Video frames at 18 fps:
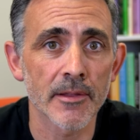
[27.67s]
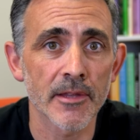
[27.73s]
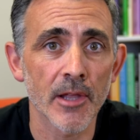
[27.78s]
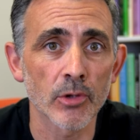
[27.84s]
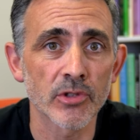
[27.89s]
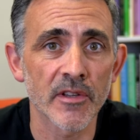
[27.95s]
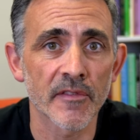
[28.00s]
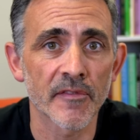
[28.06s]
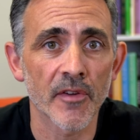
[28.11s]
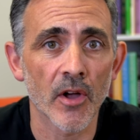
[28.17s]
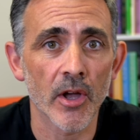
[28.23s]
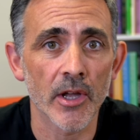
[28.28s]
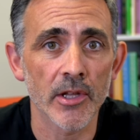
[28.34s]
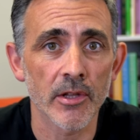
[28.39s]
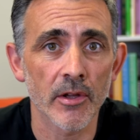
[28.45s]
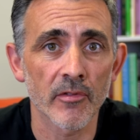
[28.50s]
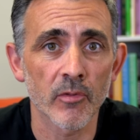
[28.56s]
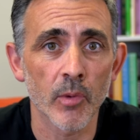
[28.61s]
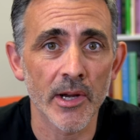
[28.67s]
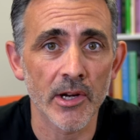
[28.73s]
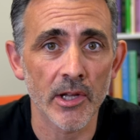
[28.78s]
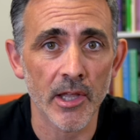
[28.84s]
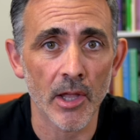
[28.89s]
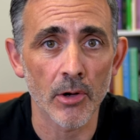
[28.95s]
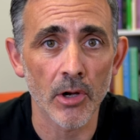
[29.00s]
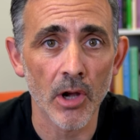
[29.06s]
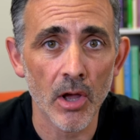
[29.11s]
notified of when I
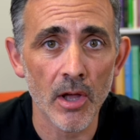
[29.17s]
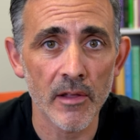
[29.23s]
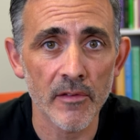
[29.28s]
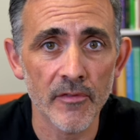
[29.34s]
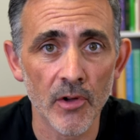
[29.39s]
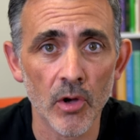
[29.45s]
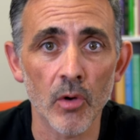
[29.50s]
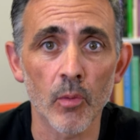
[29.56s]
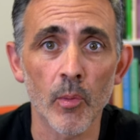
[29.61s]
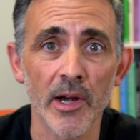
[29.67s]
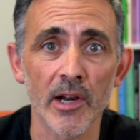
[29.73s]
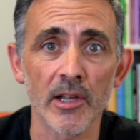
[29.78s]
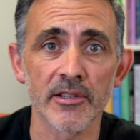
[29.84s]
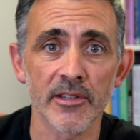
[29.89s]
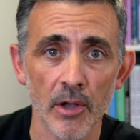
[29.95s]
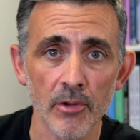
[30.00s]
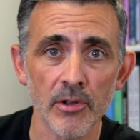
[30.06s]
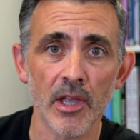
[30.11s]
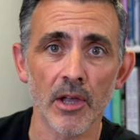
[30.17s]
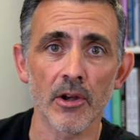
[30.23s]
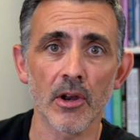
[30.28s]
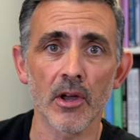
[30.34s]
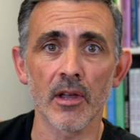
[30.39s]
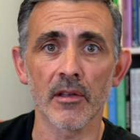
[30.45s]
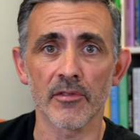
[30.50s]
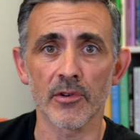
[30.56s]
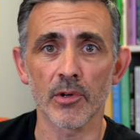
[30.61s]
go live and when I don't go
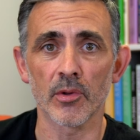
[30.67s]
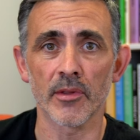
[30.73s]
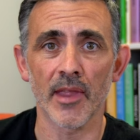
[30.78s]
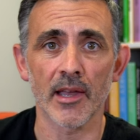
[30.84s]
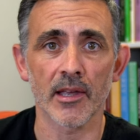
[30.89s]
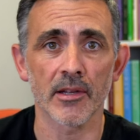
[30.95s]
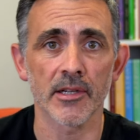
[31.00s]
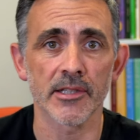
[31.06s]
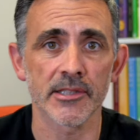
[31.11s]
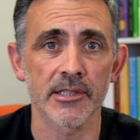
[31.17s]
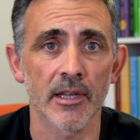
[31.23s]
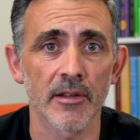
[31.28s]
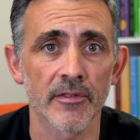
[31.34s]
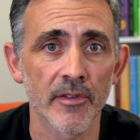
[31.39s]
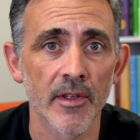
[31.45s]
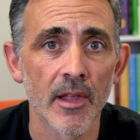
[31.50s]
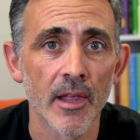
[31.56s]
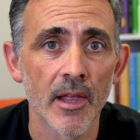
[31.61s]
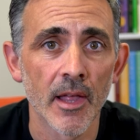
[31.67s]
live and all that kind of stuff.